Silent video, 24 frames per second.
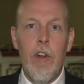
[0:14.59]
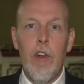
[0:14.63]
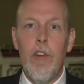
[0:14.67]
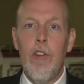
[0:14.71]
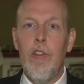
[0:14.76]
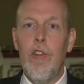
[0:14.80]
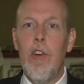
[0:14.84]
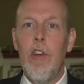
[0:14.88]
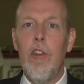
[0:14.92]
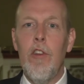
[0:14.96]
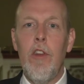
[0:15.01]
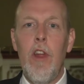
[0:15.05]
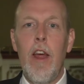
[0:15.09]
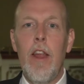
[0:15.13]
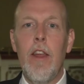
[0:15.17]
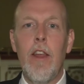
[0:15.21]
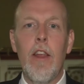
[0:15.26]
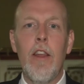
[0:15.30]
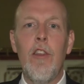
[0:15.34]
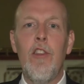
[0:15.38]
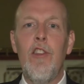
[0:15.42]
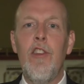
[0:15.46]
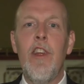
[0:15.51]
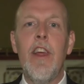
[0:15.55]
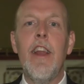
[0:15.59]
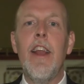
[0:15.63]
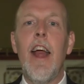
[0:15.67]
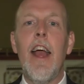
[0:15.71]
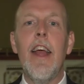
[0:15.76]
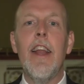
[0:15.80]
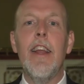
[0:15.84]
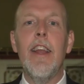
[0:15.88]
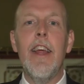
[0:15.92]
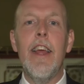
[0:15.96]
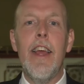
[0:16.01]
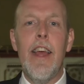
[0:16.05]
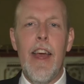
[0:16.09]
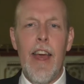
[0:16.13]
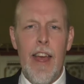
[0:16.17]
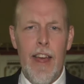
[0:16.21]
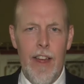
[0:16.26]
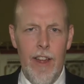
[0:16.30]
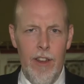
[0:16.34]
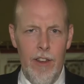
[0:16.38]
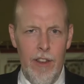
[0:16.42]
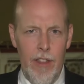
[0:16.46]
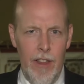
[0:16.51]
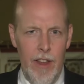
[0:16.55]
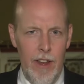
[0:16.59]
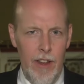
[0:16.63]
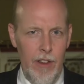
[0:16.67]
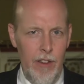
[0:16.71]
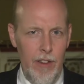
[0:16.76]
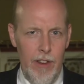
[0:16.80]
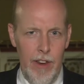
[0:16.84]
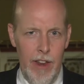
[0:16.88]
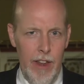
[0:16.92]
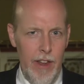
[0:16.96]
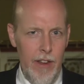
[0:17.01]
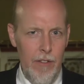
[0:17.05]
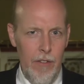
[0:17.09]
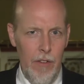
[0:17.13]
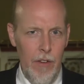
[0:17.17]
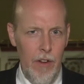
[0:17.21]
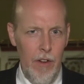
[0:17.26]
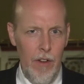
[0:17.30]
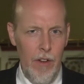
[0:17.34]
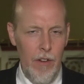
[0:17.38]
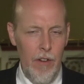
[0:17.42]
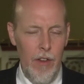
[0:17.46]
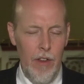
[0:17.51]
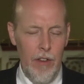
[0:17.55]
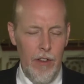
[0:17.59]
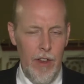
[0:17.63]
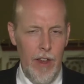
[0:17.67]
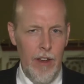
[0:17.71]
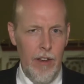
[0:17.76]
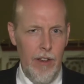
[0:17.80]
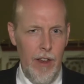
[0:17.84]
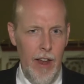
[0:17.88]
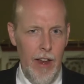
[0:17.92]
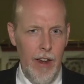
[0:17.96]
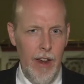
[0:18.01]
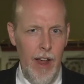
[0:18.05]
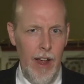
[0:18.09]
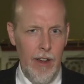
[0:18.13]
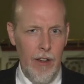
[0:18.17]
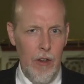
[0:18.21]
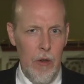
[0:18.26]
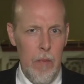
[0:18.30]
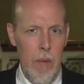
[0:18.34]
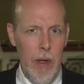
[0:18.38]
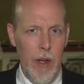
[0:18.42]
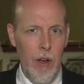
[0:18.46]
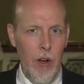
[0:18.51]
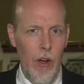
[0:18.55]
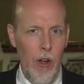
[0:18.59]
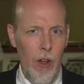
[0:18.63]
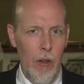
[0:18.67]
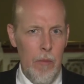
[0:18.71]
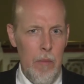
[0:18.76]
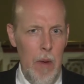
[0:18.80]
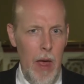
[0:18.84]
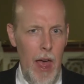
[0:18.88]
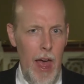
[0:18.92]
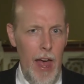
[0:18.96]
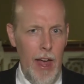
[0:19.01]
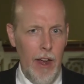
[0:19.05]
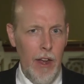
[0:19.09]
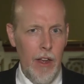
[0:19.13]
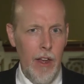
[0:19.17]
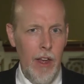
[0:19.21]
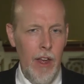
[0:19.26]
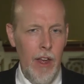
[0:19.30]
which just ended sine die, as they say, not to be called back,